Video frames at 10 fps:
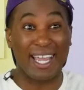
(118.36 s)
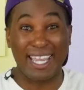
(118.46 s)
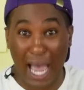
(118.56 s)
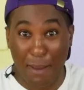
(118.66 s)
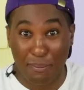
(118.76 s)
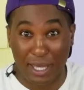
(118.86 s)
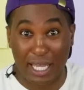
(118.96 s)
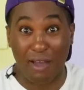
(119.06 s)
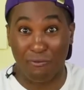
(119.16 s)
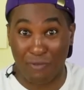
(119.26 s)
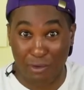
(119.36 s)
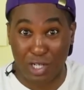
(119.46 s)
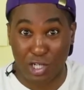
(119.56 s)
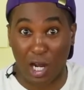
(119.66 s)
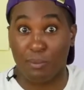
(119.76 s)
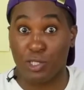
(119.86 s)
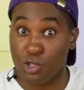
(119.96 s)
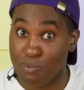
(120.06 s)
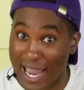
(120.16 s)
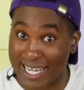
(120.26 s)
it can be very sharp, so
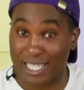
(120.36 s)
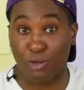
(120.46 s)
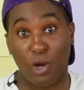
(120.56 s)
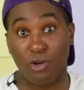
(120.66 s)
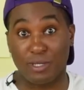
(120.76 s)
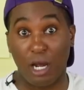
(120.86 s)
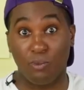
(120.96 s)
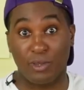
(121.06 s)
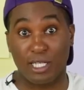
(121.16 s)
you may need a grown-up's help with